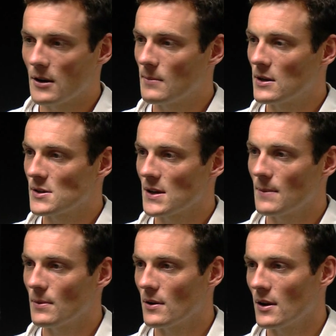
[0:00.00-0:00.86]
13-minute
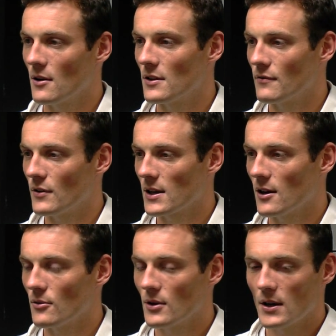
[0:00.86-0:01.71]
shape, and I know that if I
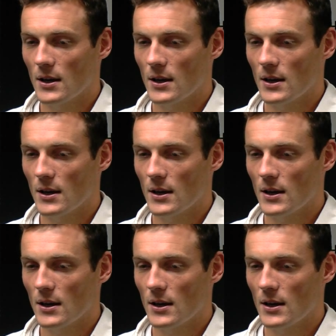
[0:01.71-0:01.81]
go